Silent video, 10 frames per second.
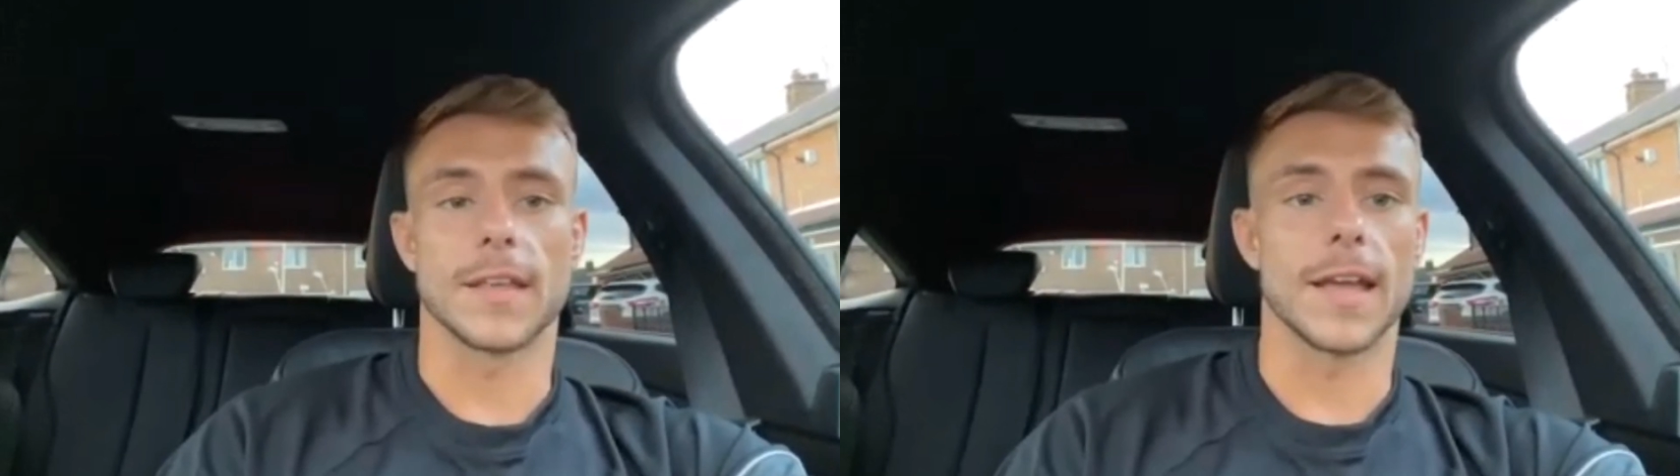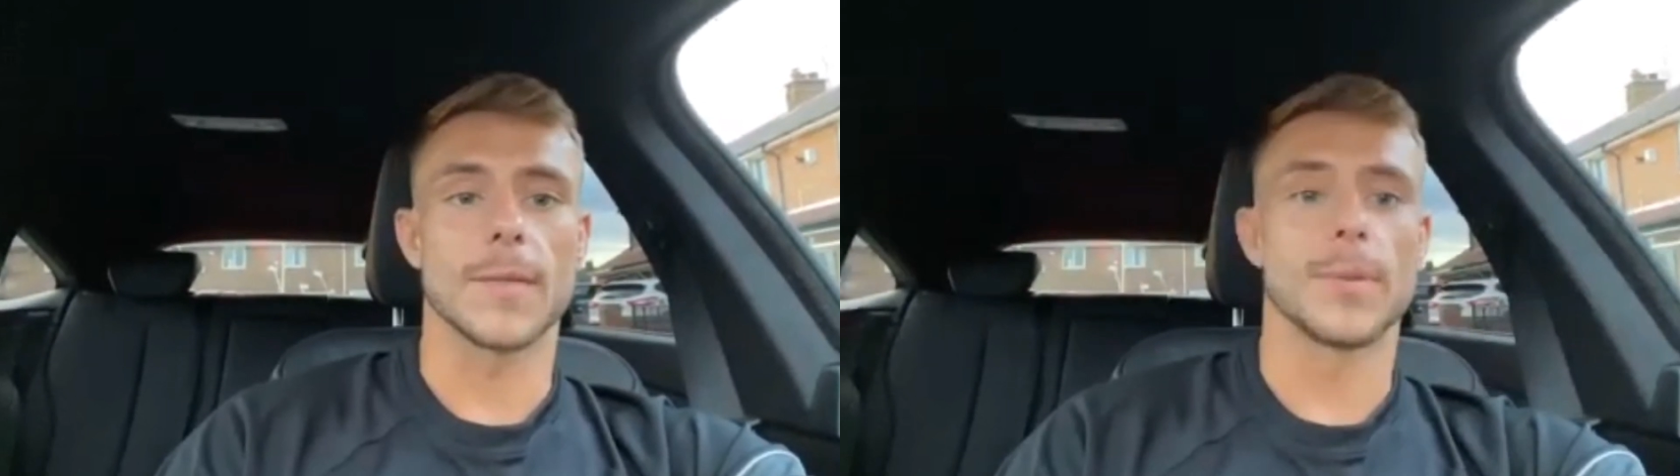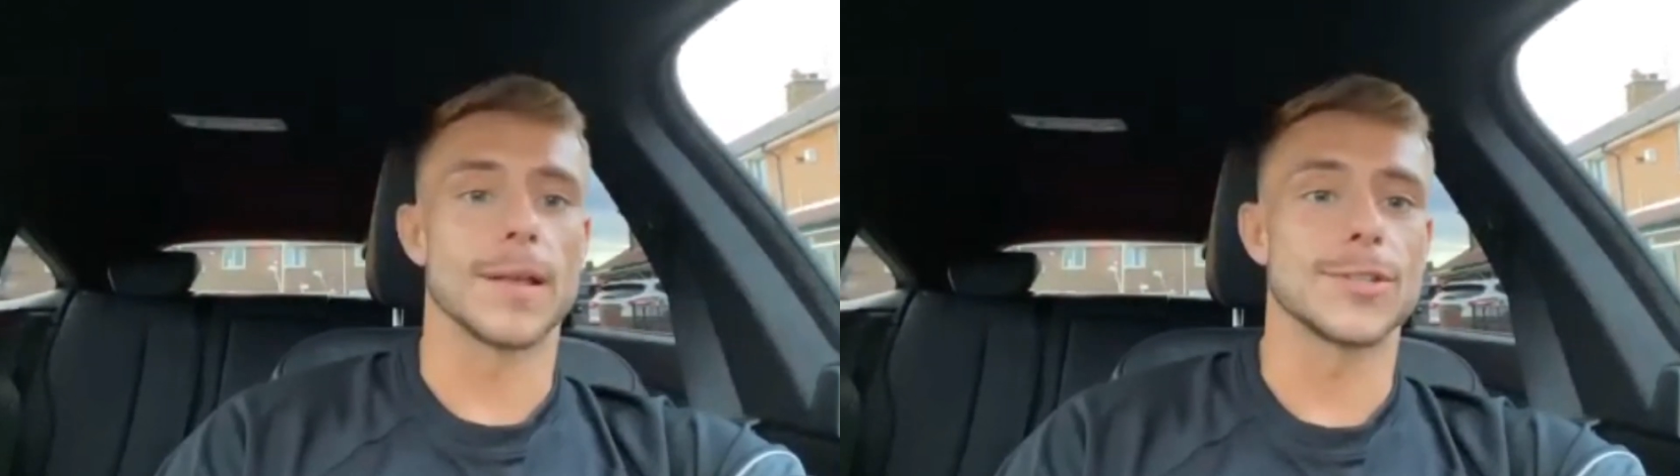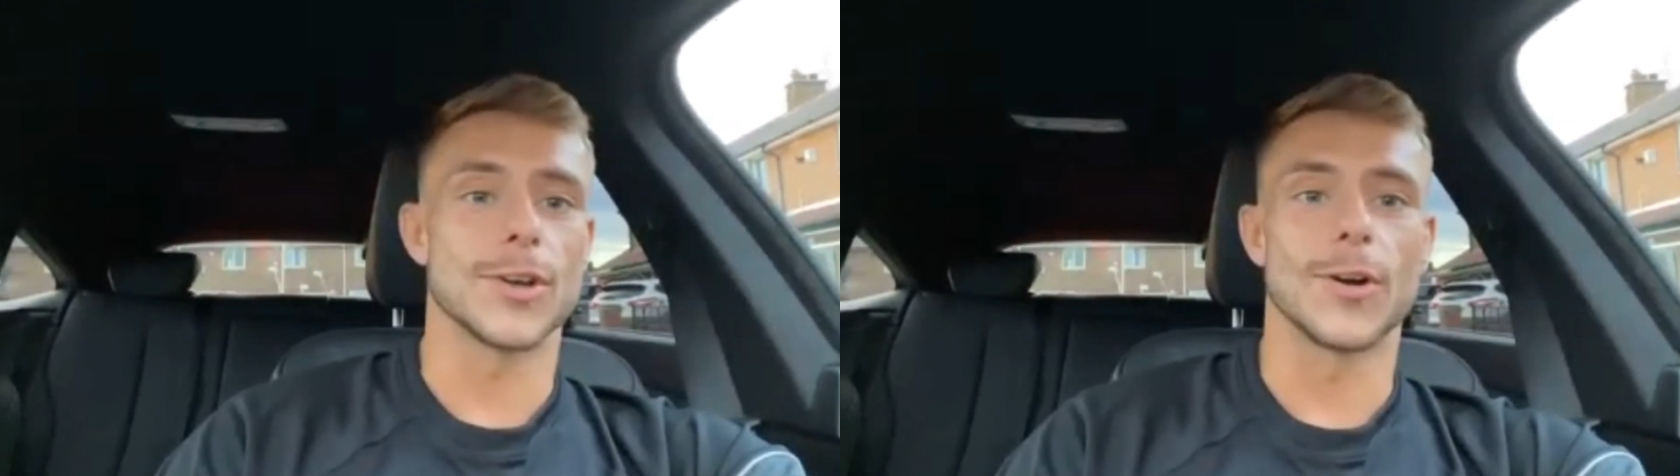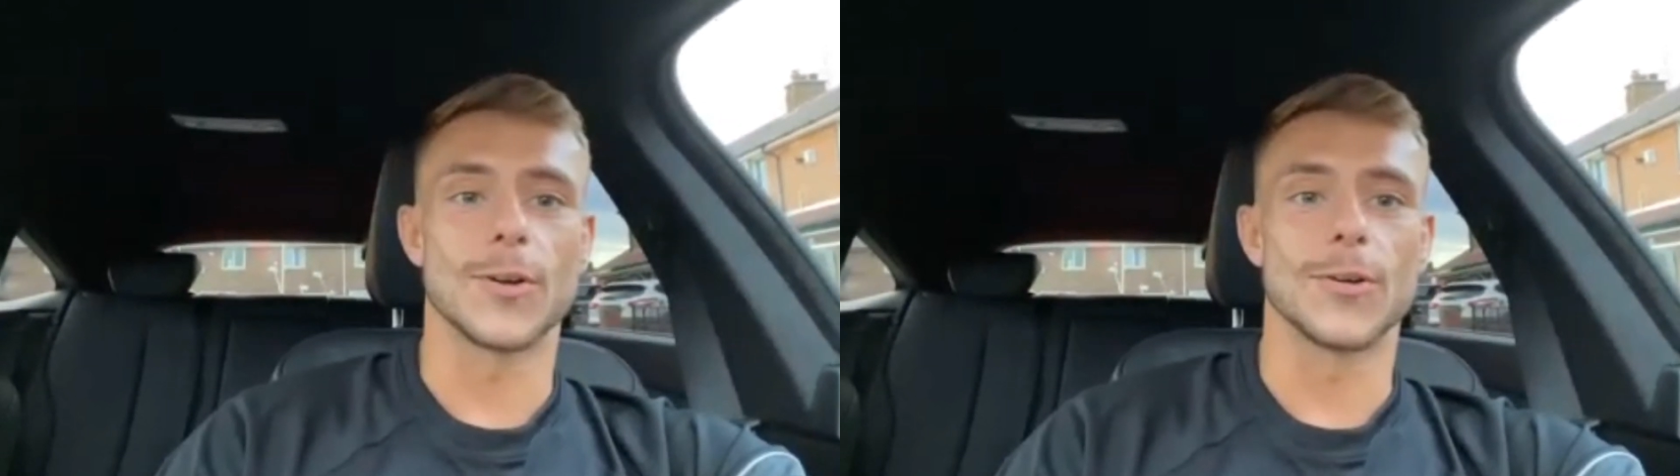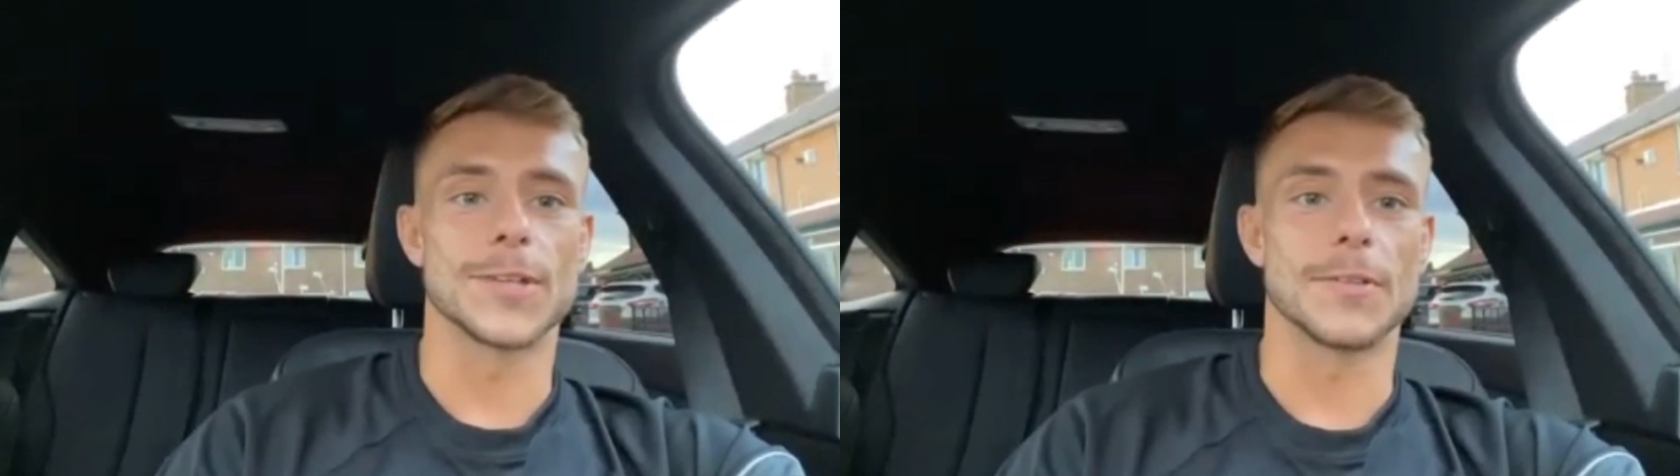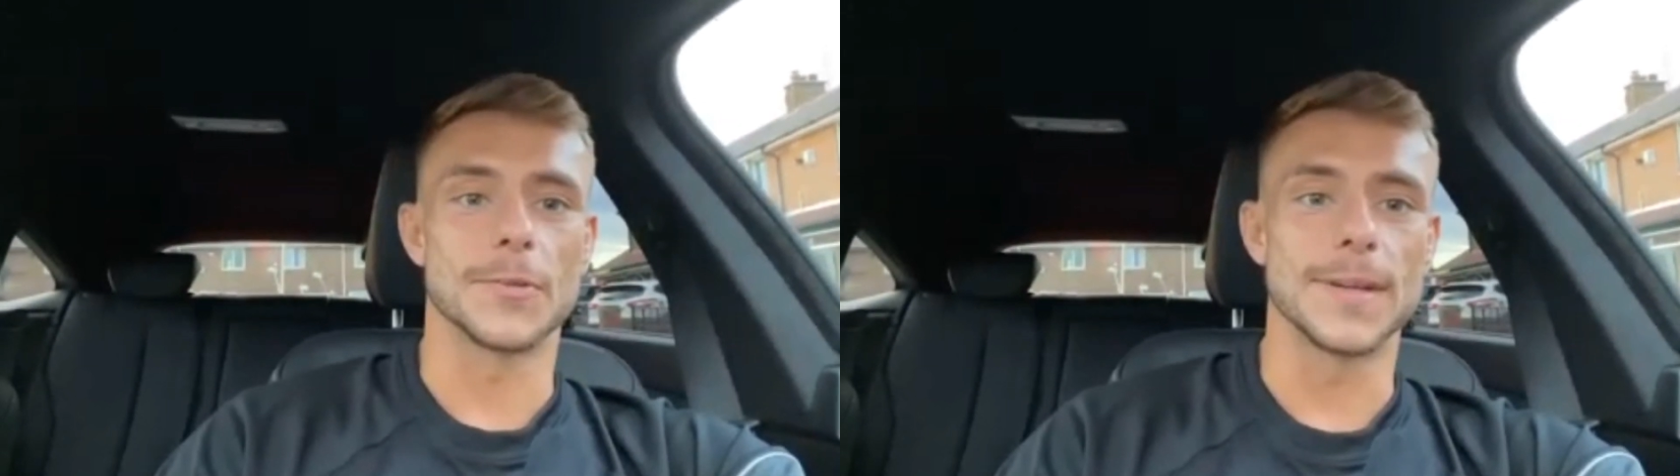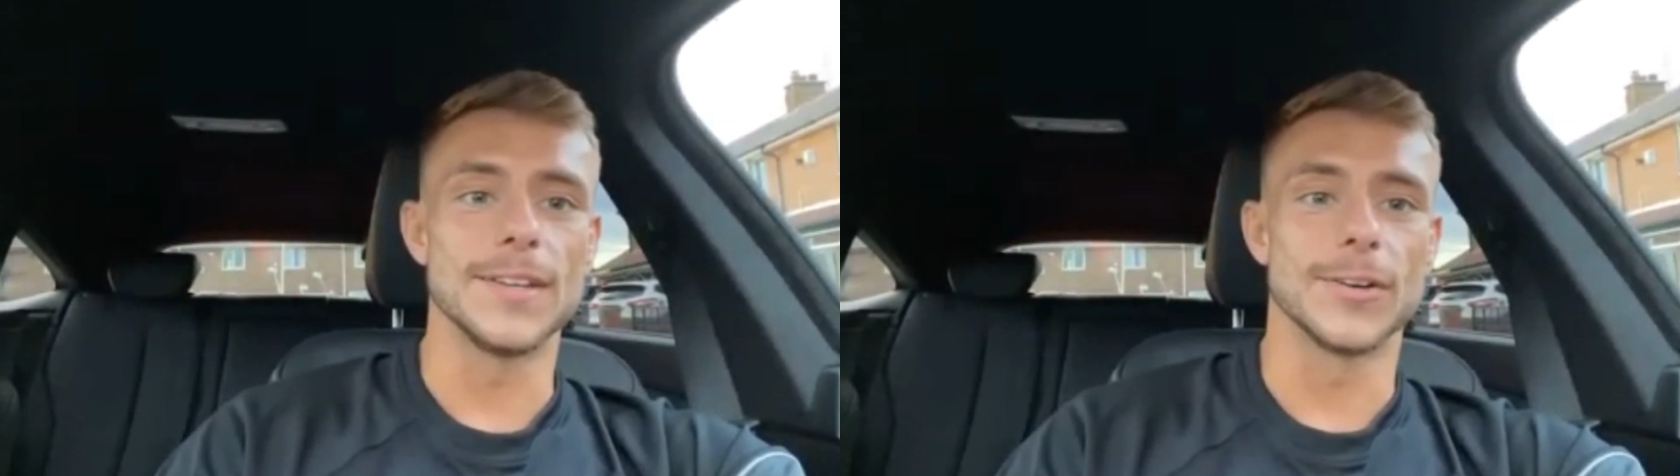the game plan sort of goes out the
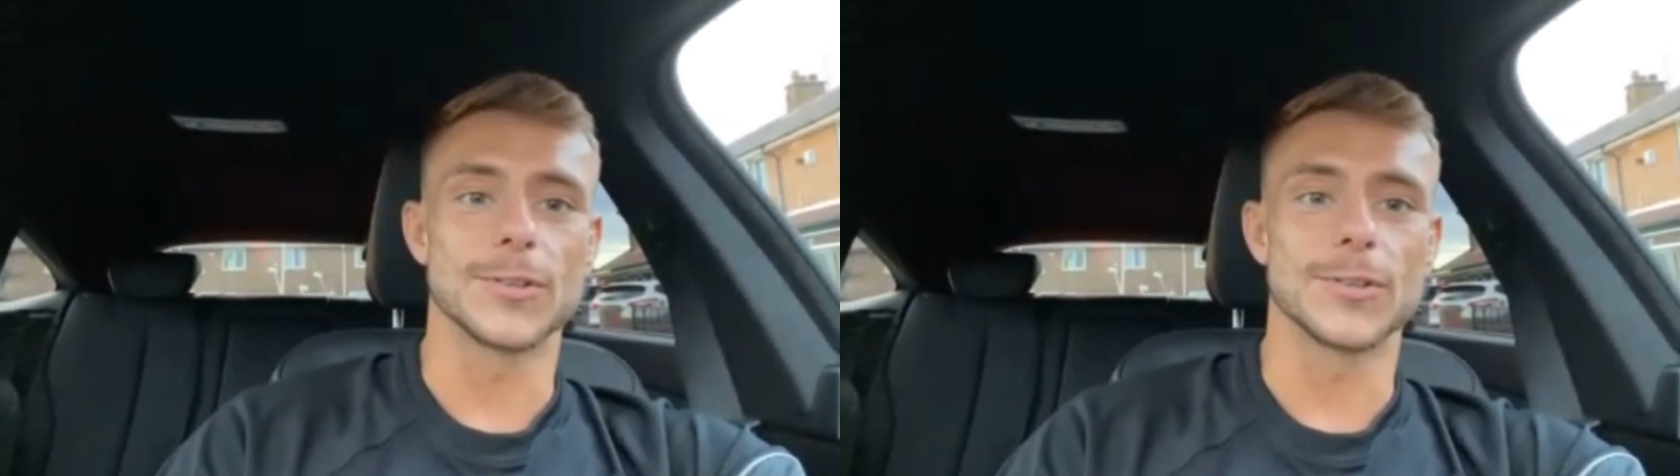window